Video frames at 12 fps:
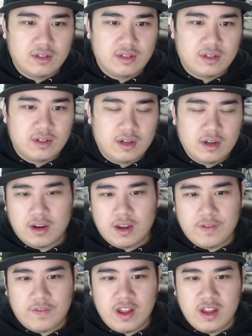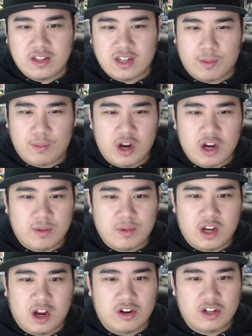Oh, I get a feeling it's like a breakup
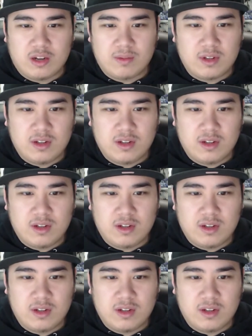song or something